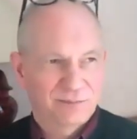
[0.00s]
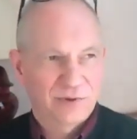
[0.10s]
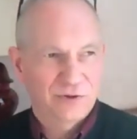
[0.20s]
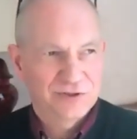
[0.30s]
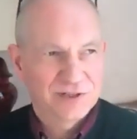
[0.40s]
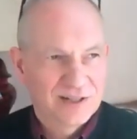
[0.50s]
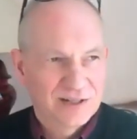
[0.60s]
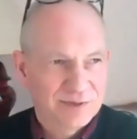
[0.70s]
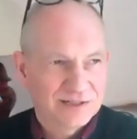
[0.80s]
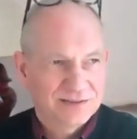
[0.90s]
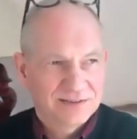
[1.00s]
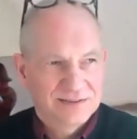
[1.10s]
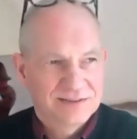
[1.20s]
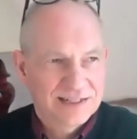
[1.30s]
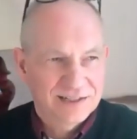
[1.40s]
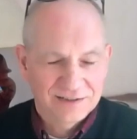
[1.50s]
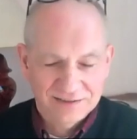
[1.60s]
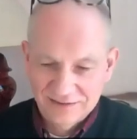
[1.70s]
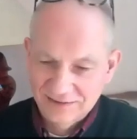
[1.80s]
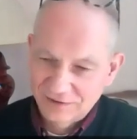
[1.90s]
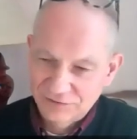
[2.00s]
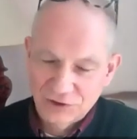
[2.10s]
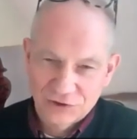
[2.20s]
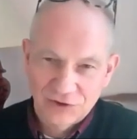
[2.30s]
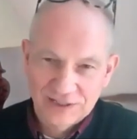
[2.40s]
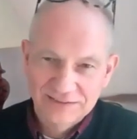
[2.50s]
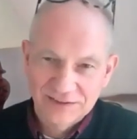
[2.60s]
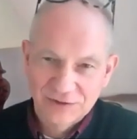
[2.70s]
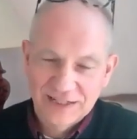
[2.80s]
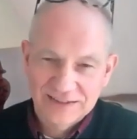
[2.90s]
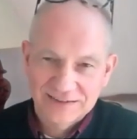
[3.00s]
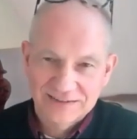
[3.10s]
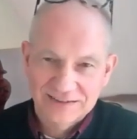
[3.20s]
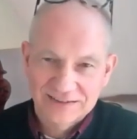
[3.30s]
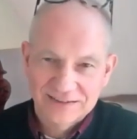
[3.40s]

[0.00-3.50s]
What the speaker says: points, but they are, of course, all interconnected.